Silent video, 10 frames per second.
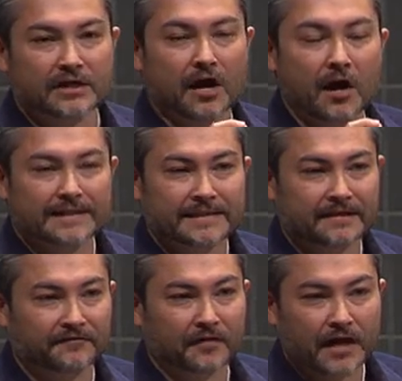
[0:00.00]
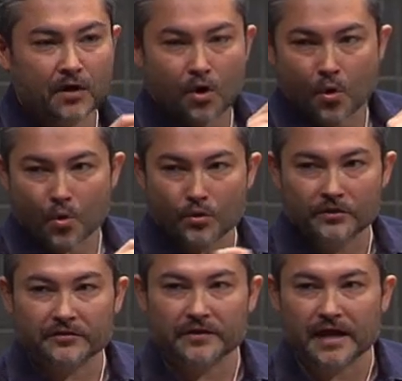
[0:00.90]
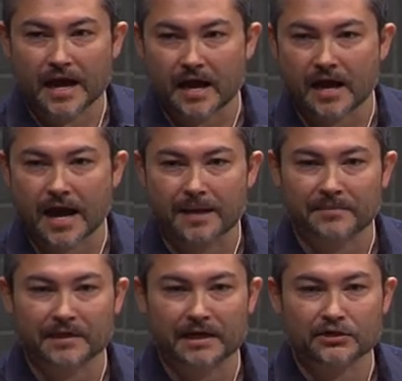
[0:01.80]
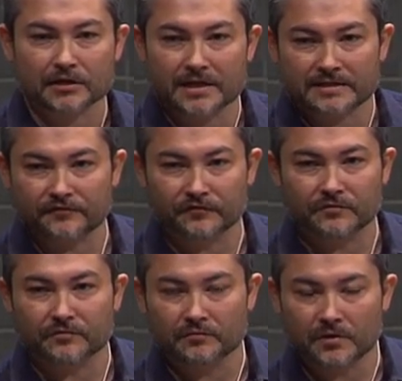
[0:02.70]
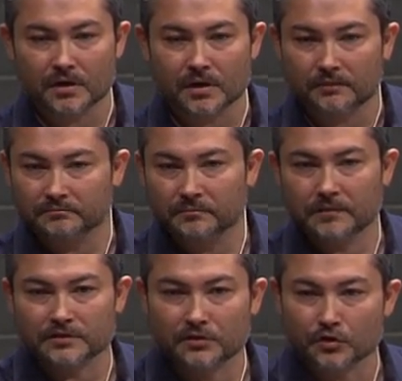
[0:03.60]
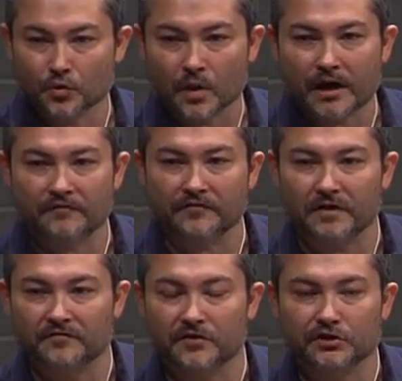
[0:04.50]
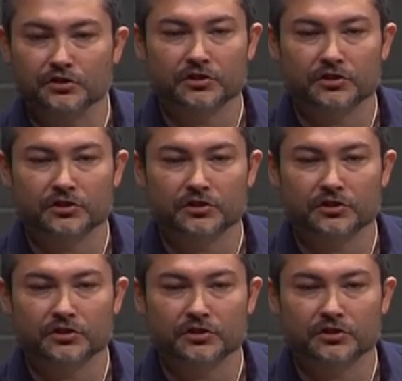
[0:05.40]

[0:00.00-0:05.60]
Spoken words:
identify all of the application at different. So UI a version